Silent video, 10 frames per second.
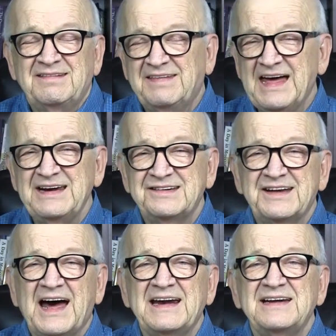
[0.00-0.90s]
they
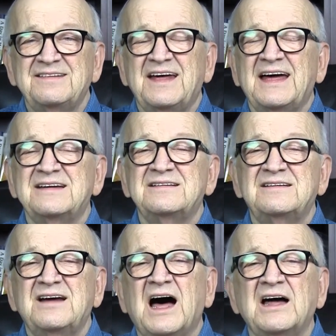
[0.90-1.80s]
decided that
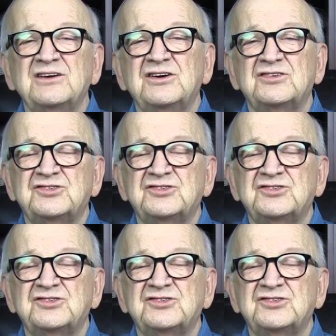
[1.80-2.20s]
Tanya